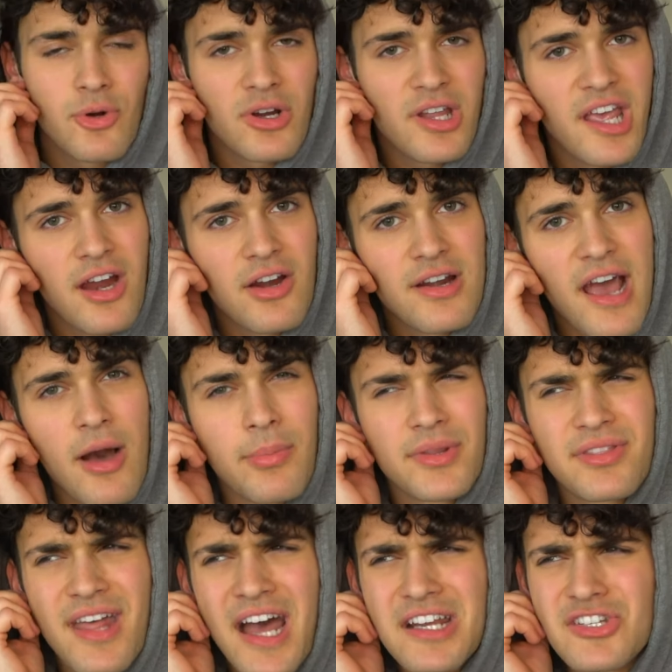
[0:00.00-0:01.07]
more care now,
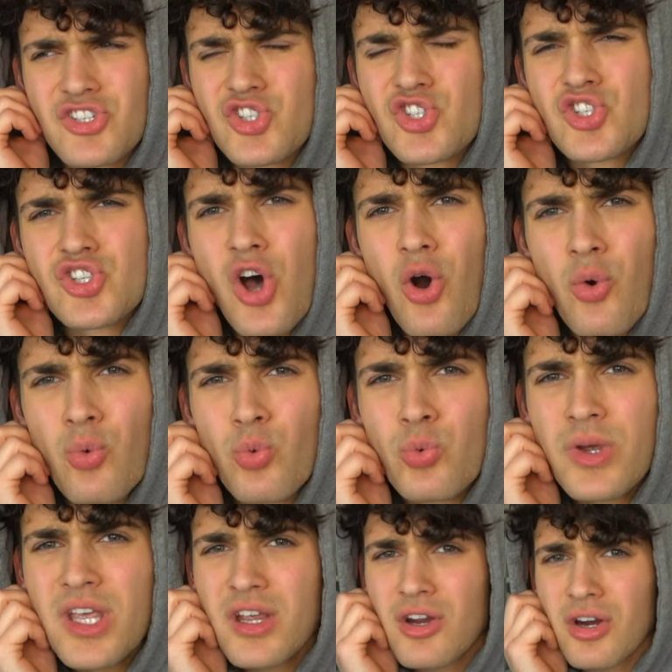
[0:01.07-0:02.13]
but that is so
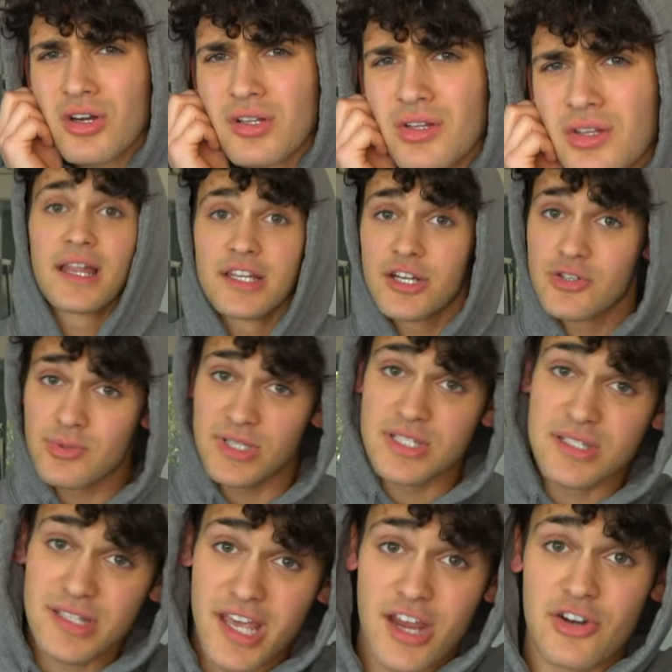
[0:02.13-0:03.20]
weird. And here's what
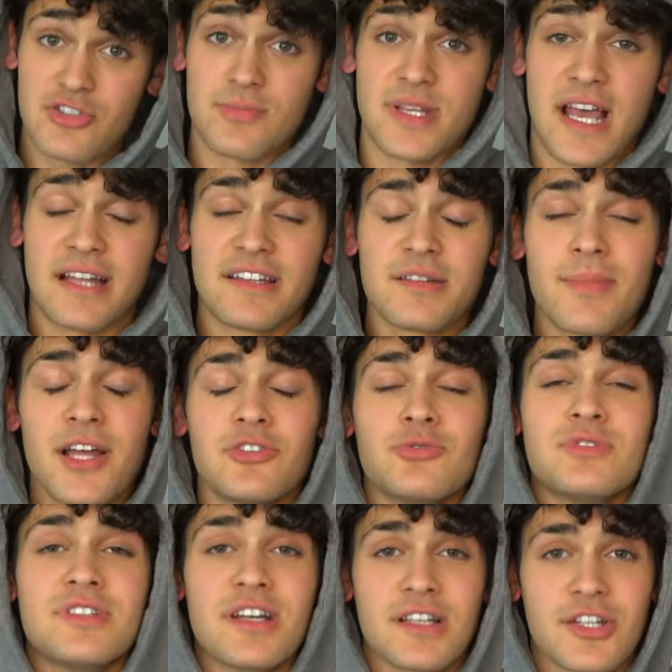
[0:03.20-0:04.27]
scares me. I did my due
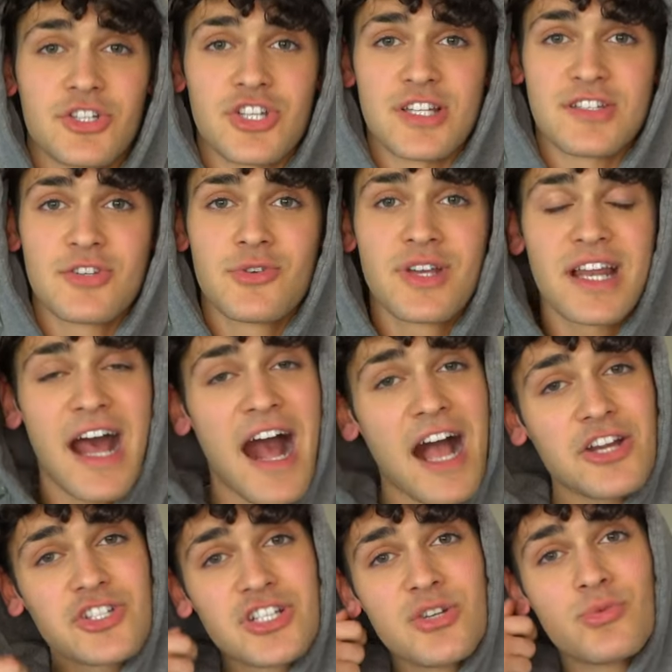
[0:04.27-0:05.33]
diligence and you can
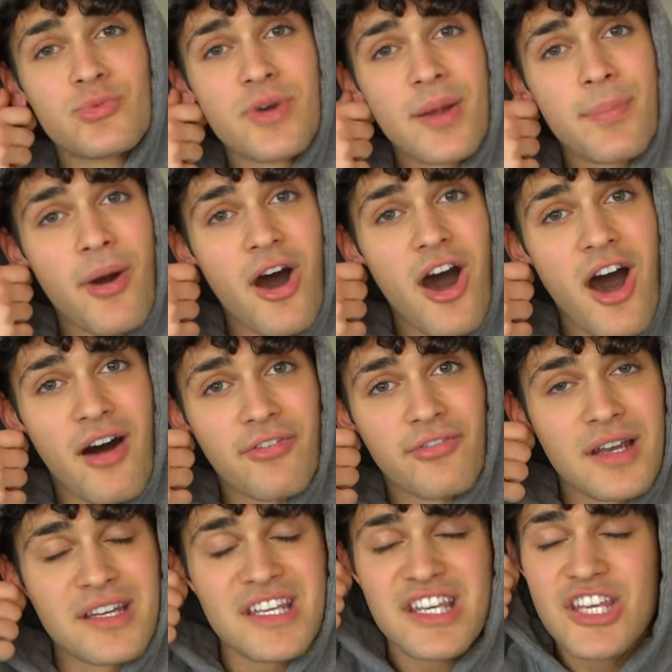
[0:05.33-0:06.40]
actually rip off
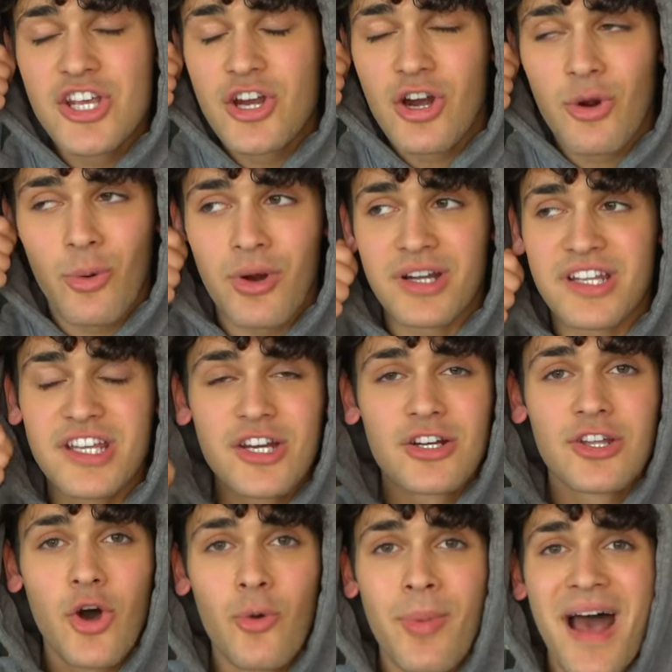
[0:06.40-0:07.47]
an ear or an
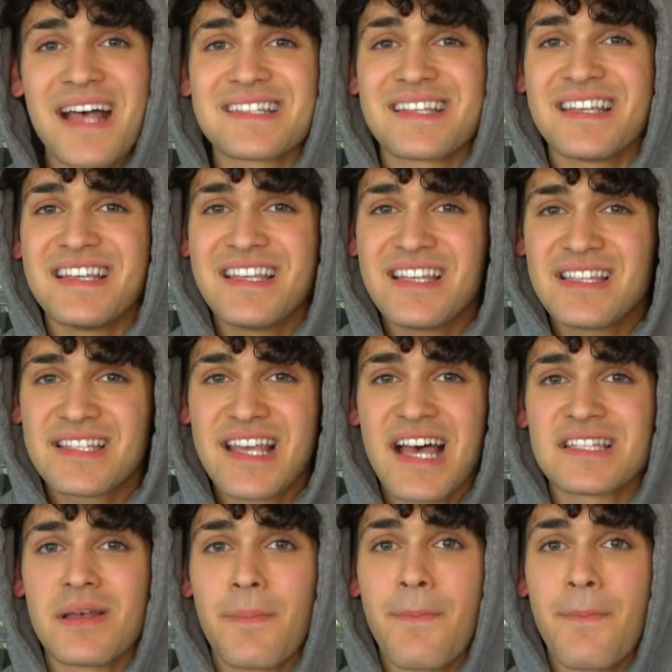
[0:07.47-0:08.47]
earlobe as easy as a